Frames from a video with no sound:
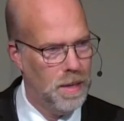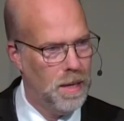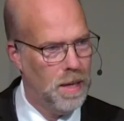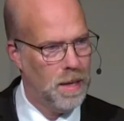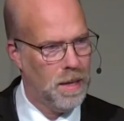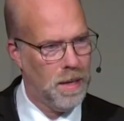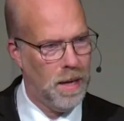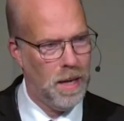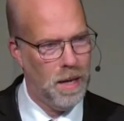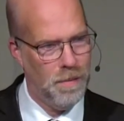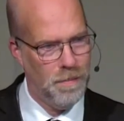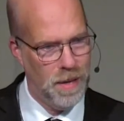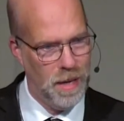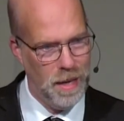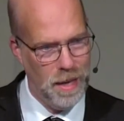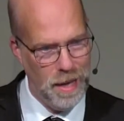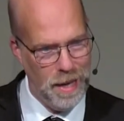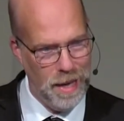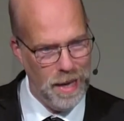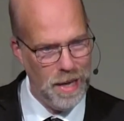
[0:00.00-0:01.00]
Kind of an
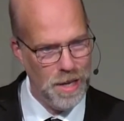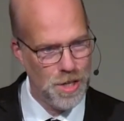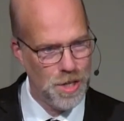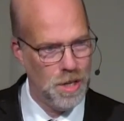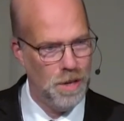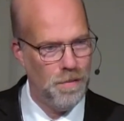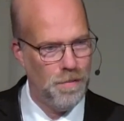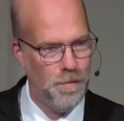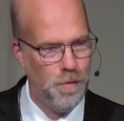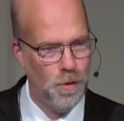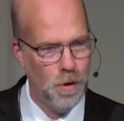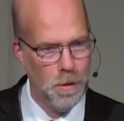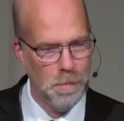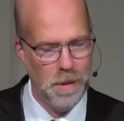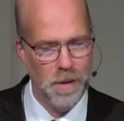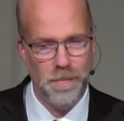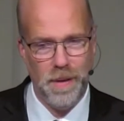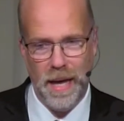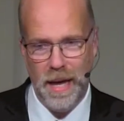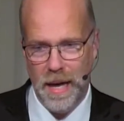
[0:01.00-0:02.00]
ancient form
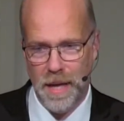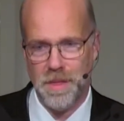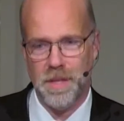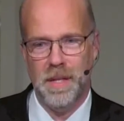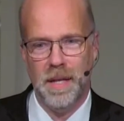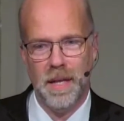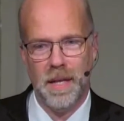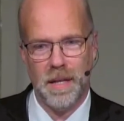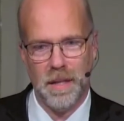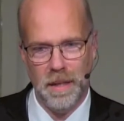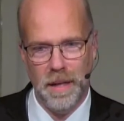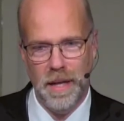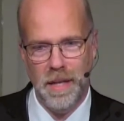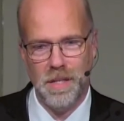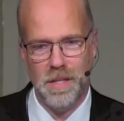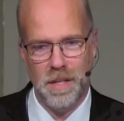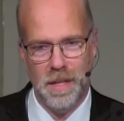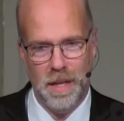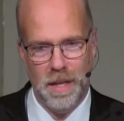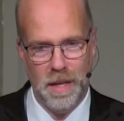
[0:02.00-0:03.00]
of ethnic
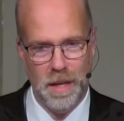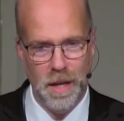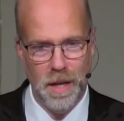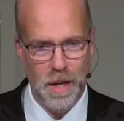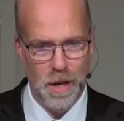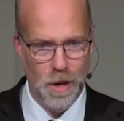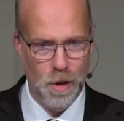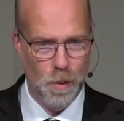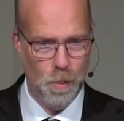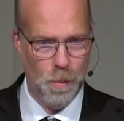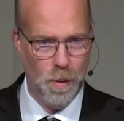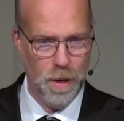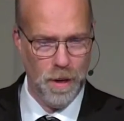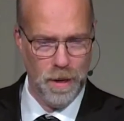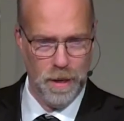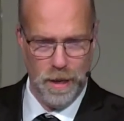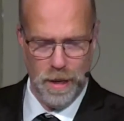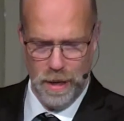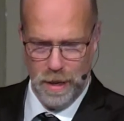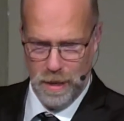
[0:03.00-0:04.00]
cleansing, where
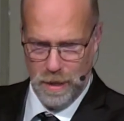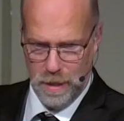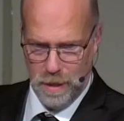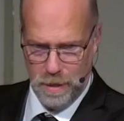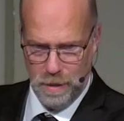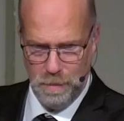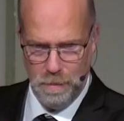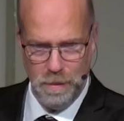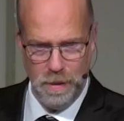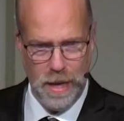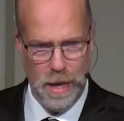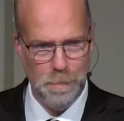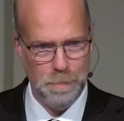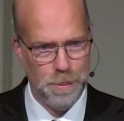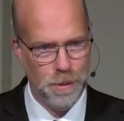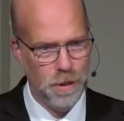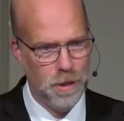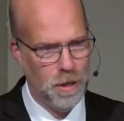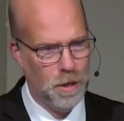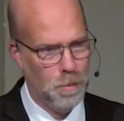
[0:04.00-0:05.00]
an
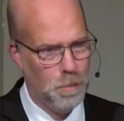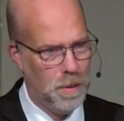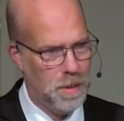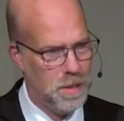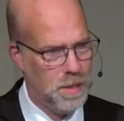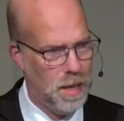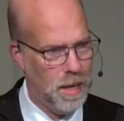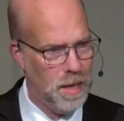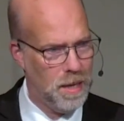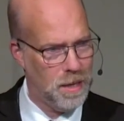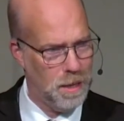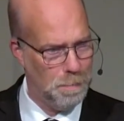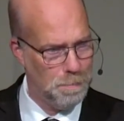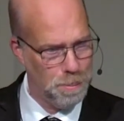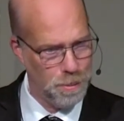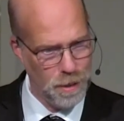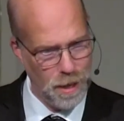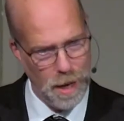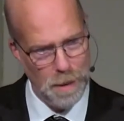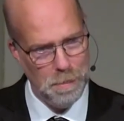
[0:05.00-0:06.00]
emperor would take a
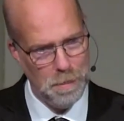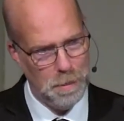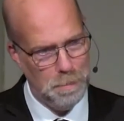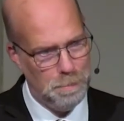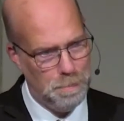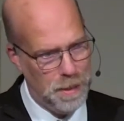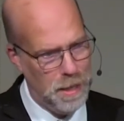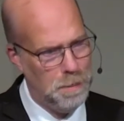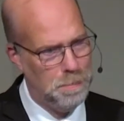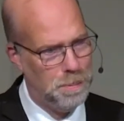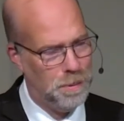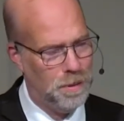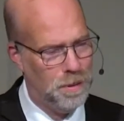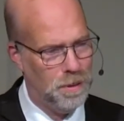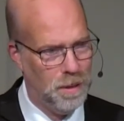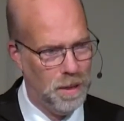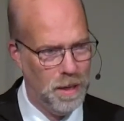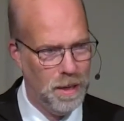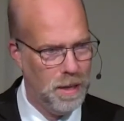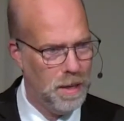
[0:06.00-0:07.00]
problem
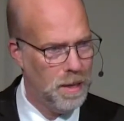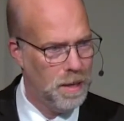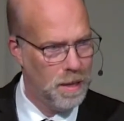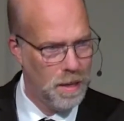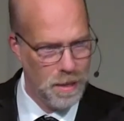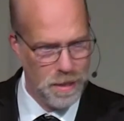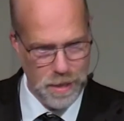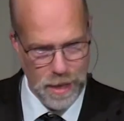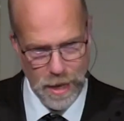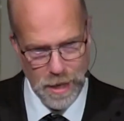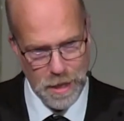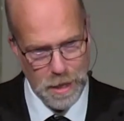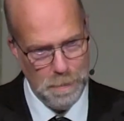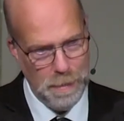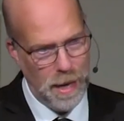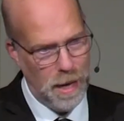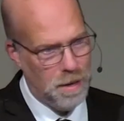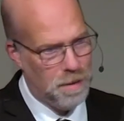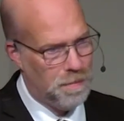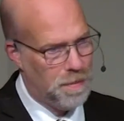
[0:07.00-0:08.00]
people, take them
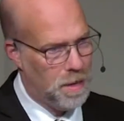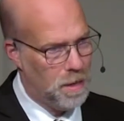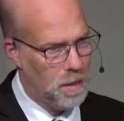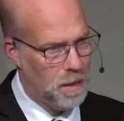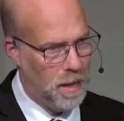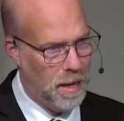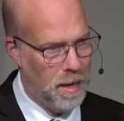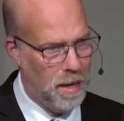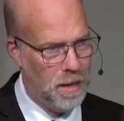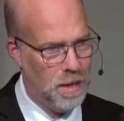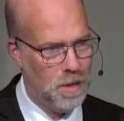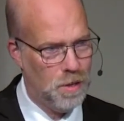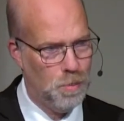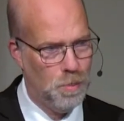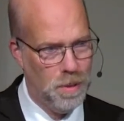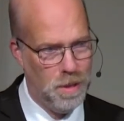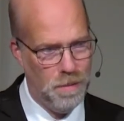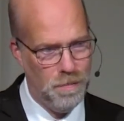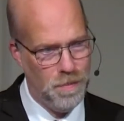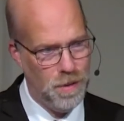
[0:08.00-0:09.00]
out of their land with
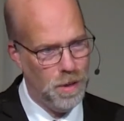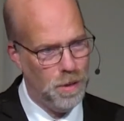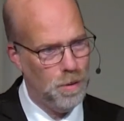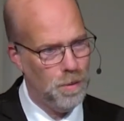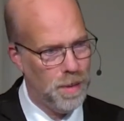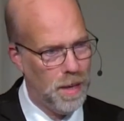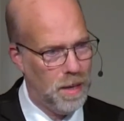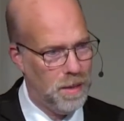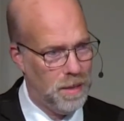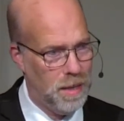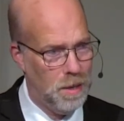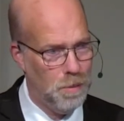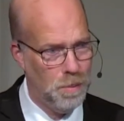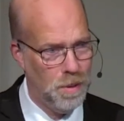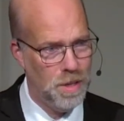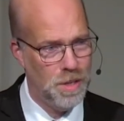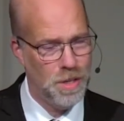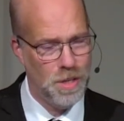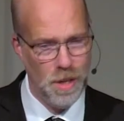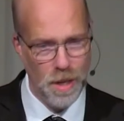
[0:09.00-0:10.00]
a view that they would
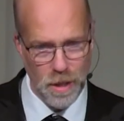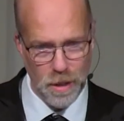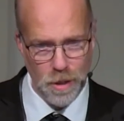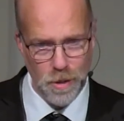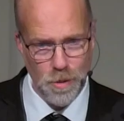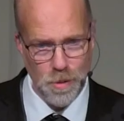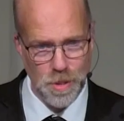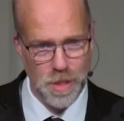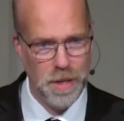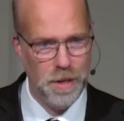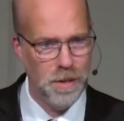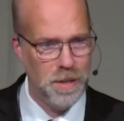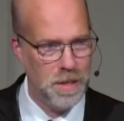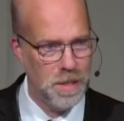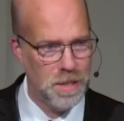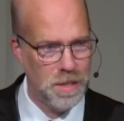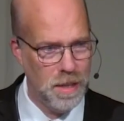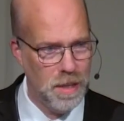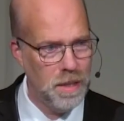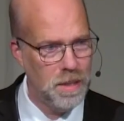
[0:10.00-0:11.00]
lose their
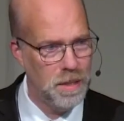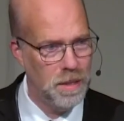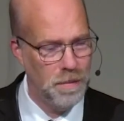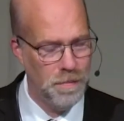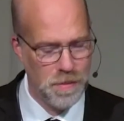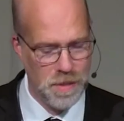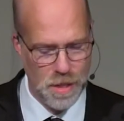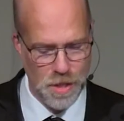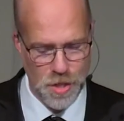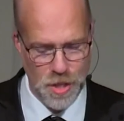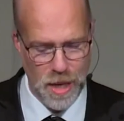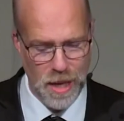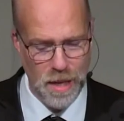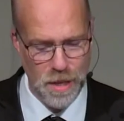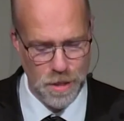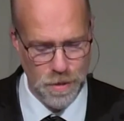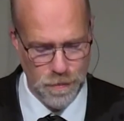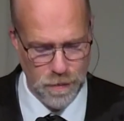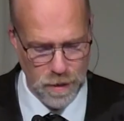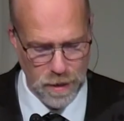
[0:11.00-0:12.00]
distinctives and
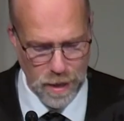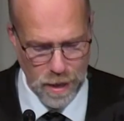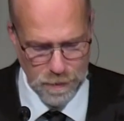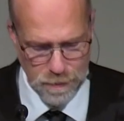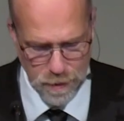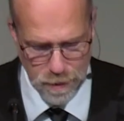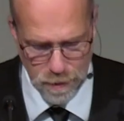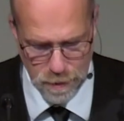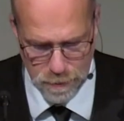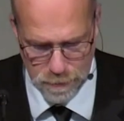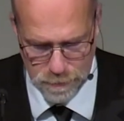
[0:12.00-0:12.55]
change forever.